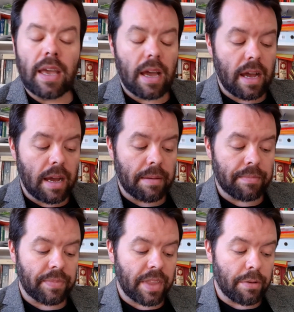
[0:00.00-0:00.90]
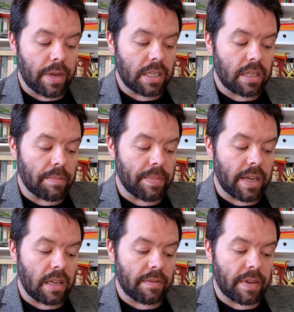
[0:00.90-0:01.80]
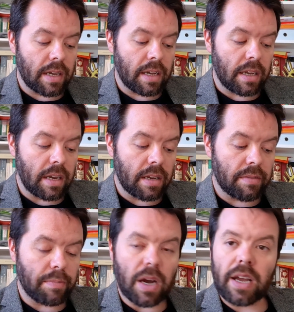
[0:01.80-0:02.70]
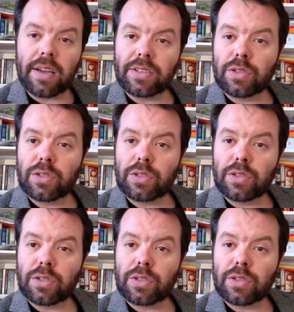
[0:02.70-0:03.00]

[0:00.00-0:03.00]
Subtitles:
There is a bit of a kind of bias